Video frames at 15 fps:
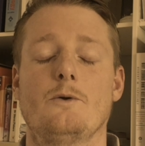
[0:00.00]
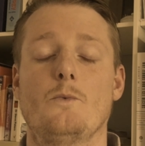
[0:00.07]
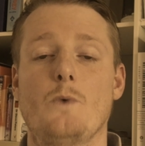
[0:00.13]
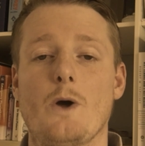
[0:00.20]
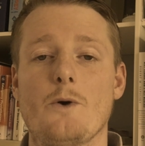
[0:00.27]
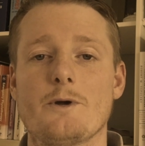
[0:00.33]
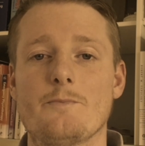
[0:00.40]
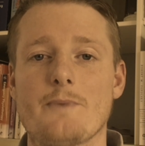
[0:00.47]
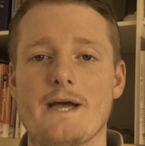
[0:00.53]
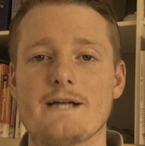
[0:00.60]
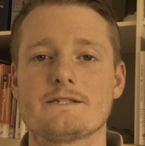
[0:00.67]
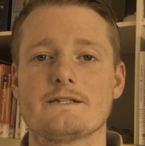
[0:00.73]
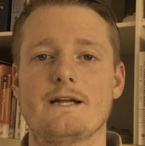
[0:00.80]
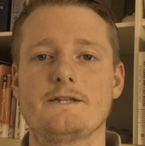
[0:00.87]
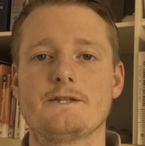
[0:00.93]
Welcome
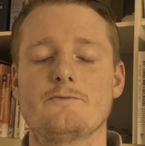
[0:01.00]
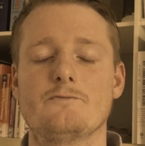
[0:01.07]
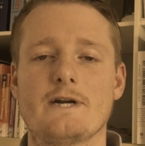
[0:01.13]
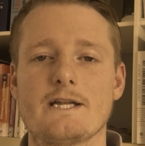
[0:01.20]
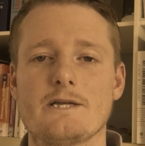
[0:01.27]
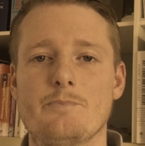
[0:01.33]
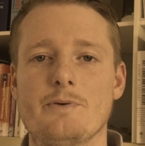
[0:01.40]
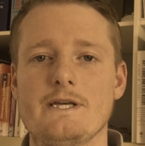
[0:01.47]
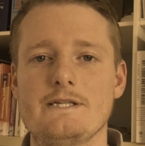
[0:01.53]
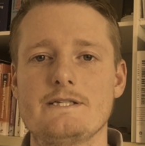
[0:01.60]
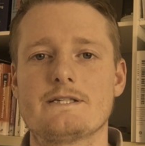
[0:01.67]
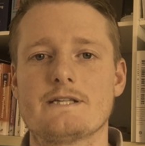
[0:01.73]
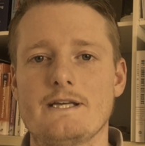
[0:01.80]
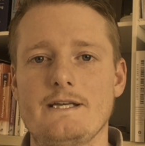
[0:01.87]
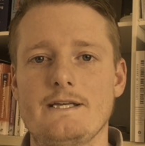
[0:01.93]
back to London Running
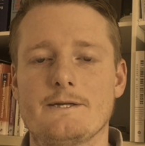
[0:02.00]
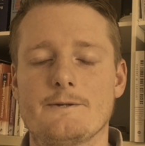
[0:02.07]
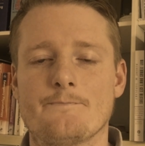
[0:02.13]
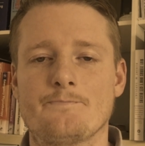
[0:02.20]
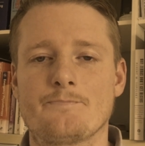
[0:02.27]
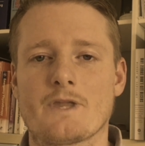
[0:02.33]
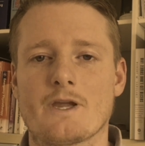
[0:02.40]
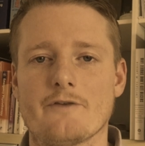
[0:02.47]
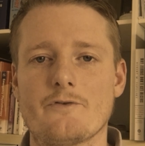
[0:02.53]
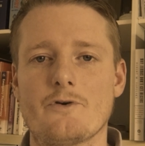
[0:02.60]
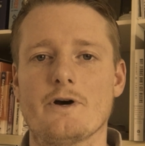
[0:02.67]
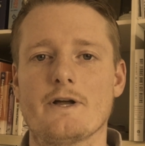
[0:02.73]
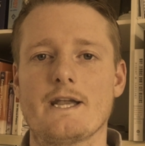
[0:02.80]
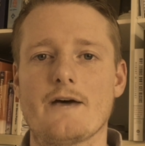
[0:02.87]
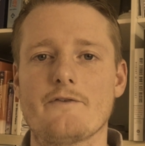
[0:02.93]
PT. I've
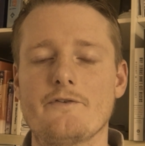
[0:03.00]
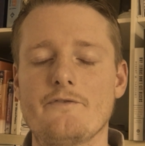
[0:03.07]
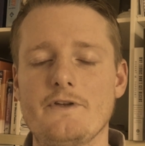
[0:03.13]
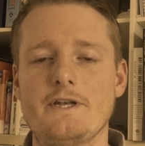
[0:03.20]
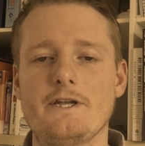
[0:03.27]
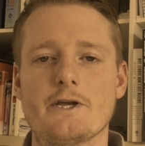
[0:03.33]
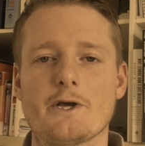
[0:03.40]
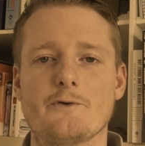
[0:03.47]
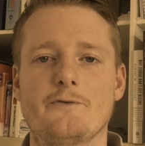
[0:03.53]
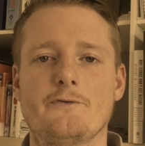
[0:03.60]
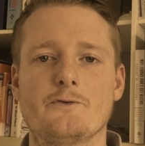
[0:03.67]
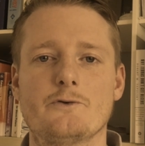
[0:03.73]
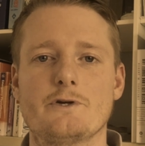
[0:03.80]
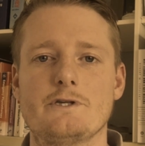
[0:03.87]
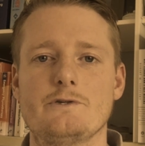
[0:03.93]
got another video
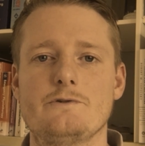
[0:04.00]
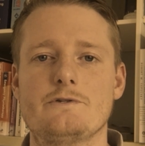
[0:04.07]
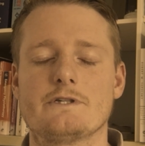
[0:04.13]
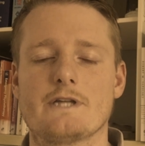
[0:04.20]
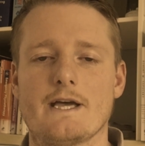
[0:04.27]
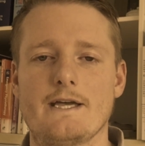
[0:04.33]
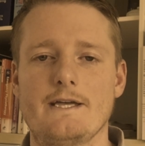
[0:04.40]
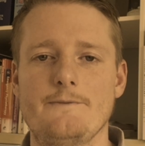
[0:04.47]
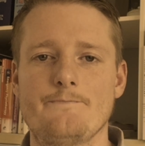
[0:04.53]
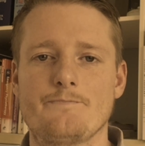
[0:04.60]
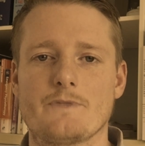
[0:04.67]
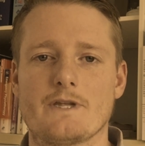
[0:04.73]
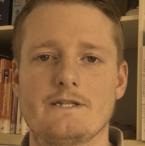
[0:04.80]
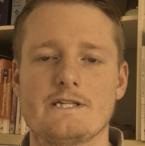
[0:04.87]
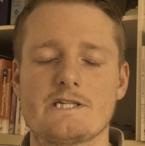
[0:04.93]
for you today,
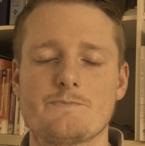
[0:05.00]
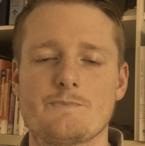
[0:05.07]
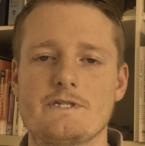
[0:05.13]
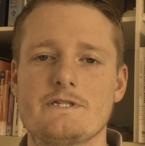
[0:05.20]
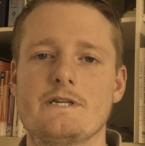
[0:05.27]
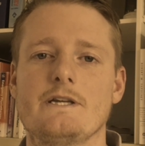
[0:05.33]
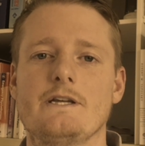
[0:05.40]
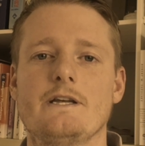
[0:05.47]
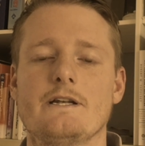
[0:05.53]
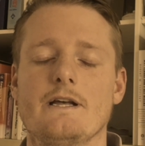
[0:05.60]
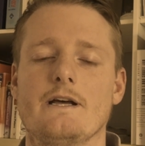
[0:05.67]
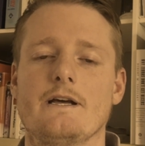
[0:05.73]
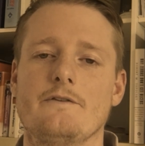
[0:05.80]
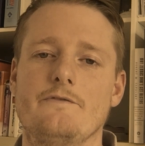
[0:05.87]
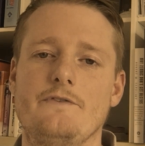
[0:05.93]
and this
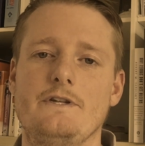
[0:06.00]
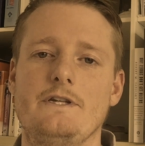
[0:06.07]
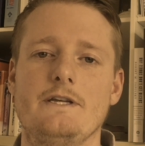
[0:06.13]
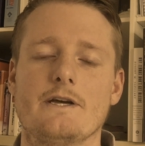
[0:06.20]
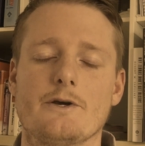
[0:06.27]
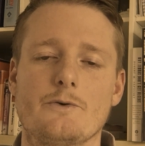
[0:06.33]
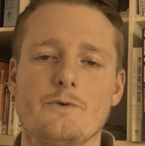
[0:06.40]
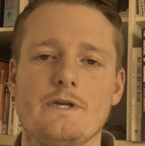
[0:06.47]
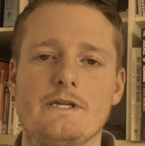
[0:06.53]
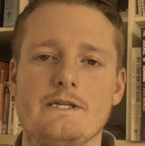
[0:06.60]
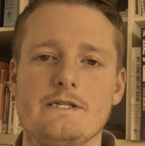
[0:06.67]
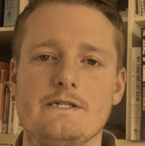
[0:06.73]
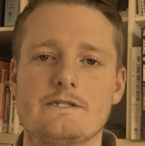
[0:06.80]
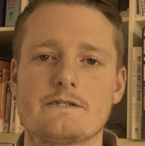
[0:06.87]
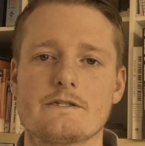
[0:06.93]
particular video
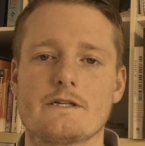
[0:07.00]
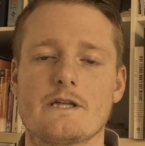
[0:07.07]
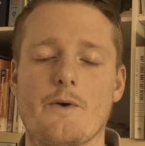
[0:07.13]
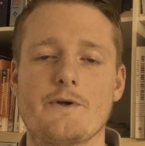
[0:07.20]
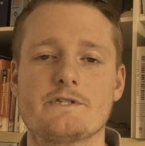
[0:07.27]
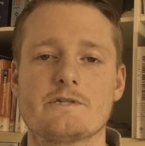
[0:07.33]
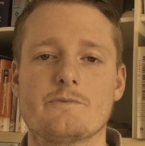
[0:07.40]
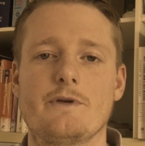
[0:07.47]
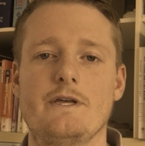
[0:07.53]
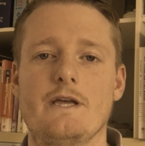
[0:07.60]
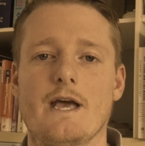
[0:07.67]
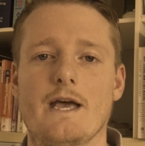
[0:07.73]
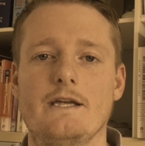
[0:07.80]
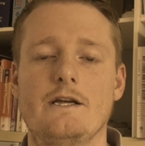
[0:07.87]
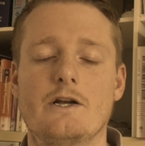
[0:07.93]
is going to
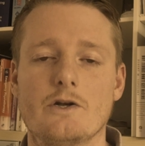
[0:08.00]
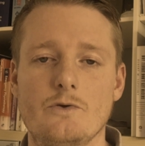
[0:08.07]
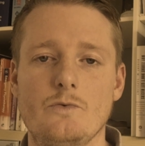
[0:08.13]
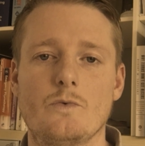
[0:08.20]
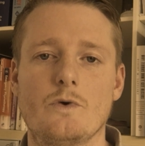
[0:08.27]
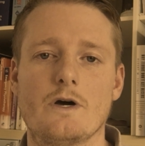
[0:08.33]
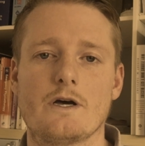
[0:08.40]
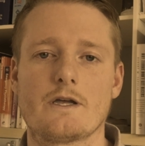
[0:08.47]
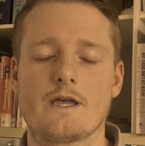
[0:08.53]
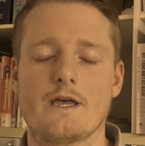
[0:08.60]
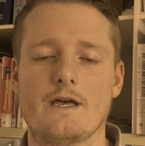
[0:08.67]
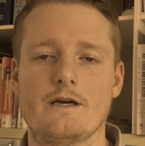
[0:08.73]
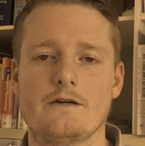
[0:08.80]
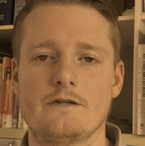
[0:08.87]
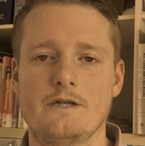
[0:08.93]
be a glute
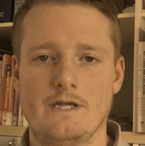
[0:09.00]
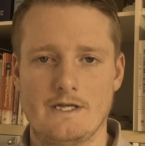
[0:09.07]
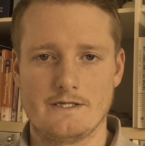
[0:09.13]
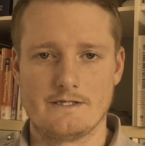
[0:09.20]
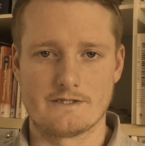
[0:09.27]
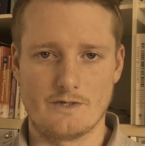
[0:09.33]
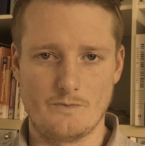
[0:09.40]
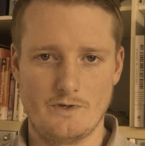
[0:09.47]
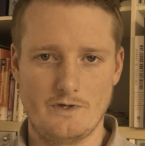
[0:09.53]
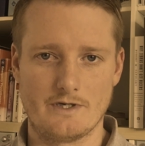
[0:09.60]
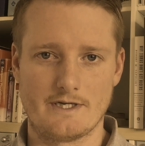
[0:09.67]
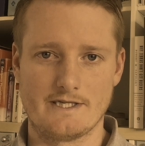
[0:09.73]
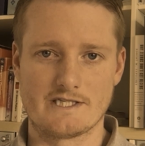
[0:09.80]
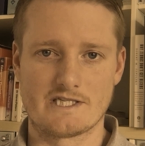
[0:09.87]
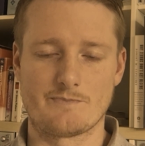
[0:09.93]
workout. So we're
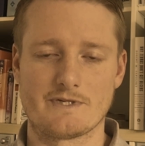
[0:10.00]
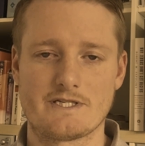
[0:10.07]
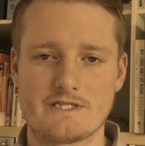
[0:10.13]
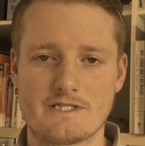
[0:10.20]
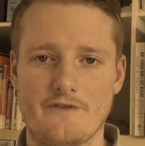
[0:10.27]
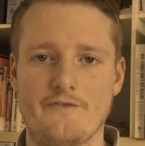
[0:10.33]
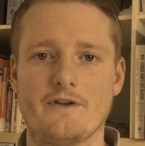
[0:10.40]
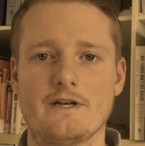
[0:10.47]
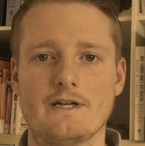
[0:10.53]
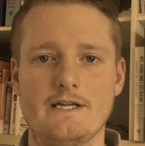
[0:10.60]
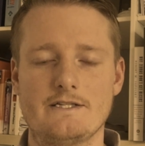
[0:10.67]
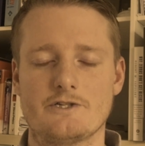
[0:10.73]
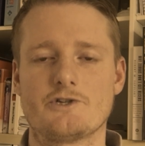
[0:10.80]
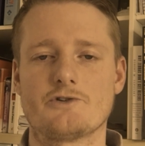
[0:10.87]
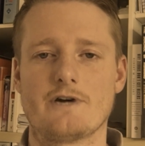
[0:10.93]
looking
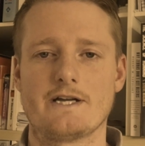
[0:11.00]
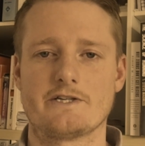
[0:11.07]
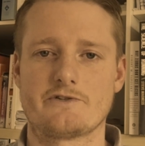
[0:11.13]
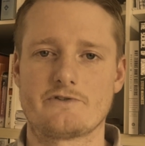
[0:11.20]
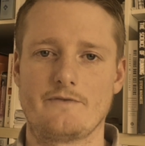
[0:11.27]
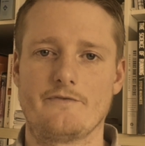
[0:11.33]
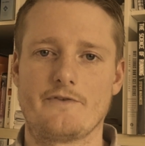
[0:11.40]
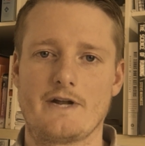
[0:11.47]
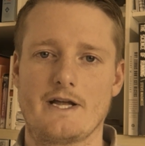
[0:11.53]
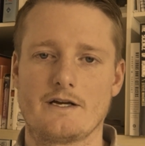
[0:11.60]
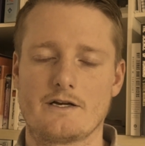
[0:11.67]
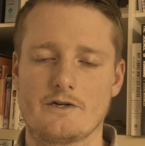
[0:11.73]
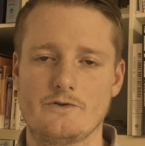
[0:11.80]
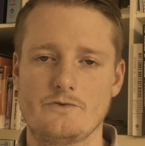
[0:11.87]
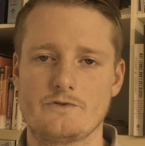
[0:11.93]
specifically to try and strengthen our
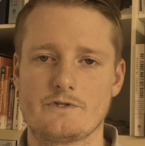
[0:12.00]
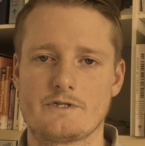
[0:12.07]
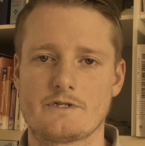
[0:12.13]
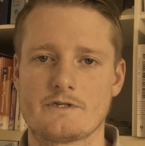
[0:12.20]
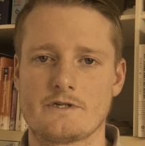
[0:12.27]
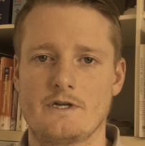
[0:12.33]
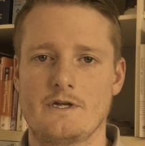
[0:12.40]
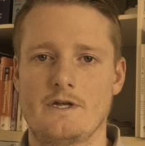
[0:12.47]
glutes.